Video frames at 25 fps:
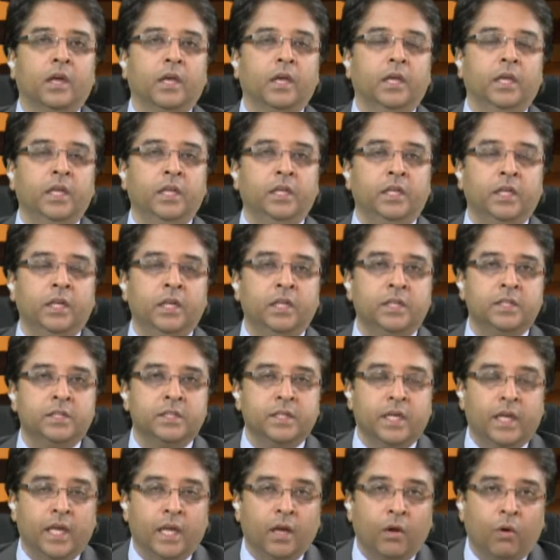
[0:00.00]
it's
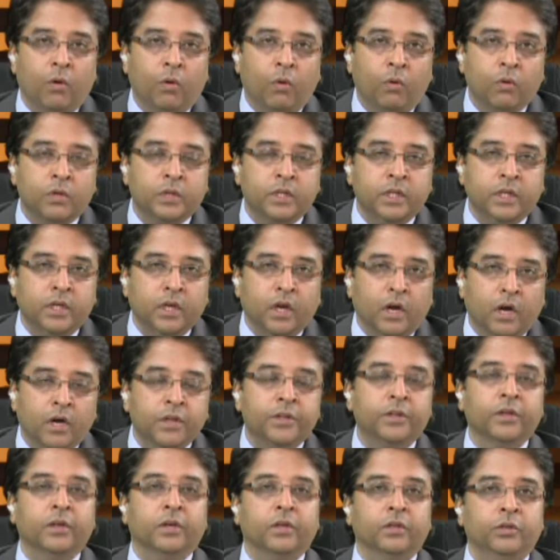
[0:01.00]
all the other